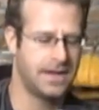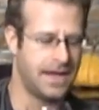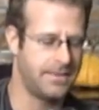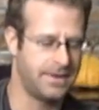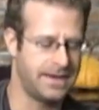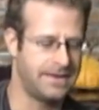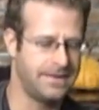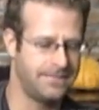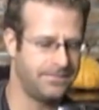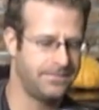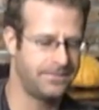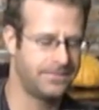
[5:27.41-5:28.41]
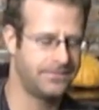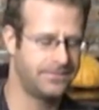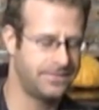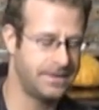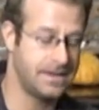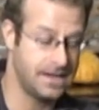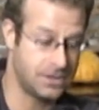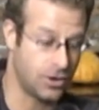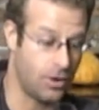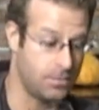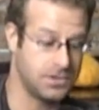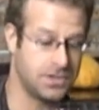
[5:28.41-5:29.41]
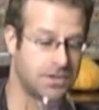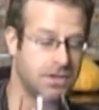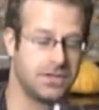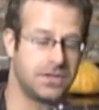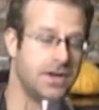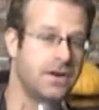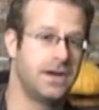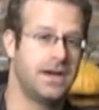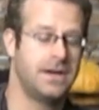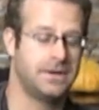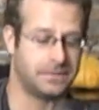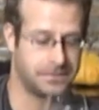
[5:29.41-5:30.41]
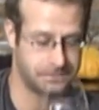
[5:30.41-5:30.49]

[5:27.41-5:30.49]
I mean, it's almost as good as the 09.